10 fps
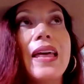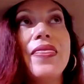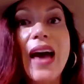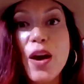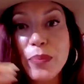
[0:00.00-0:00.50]

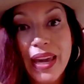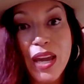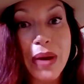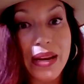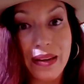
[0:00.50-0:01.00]
became
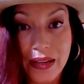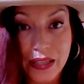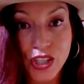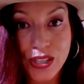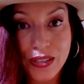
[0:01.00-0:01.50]
my
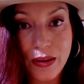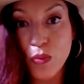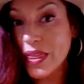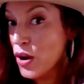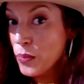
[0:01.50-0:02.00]
niche
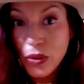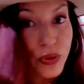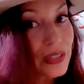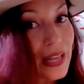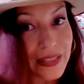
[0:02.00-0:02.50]
without me
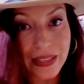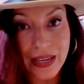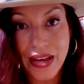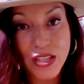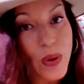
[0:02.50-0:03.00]
realizing. And
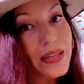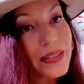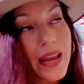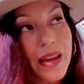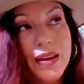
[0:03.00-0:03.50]
that's why I
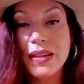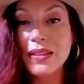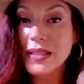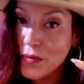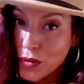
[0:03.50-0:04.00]
say
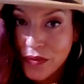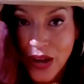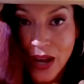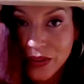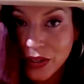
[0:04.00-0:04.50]
it's ever
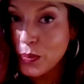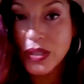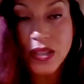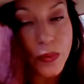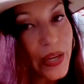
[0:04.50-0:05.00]
evolving. Your
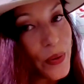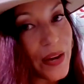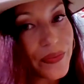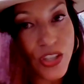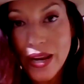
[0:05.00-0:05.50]
business plan, you
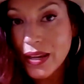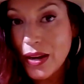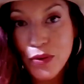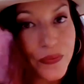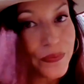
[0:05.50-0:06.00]
have to check it
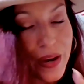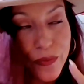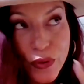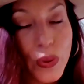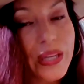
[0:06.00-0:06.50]

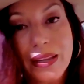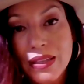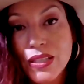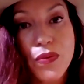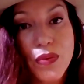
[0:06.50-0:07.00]
every week, at
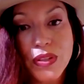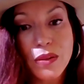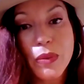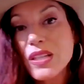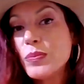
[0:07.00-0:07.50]
least for
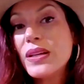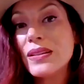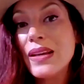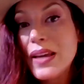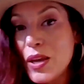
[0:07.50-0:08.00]
15 minutes, because
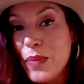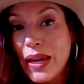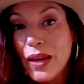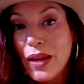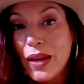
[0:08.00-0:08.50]
it may
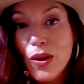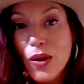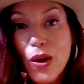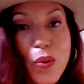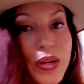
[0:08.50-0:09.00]
go in a
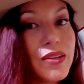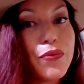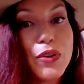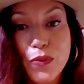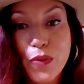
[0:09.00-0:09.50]
different
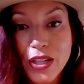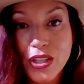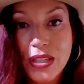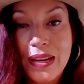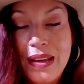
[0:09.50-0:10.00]
direction
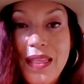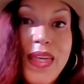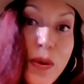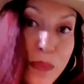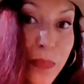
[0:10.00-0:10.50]
that may
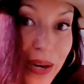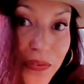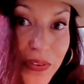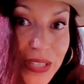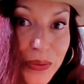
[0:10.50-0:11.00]
benefit you,
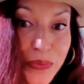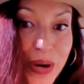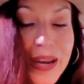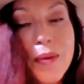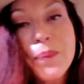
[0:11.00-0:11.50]
right?
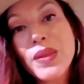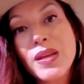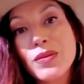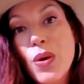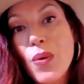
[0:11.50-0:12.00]
So
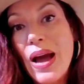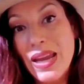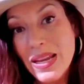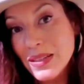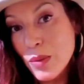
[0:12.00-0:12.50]
I ended
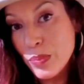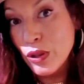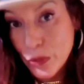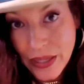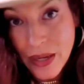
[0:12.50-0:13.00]
up learning
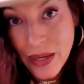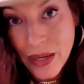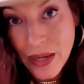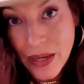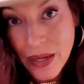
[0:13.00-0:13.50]

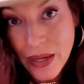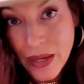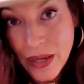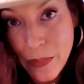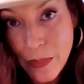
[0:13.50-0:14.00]
about
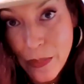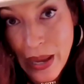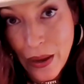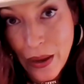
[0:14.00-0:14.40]
short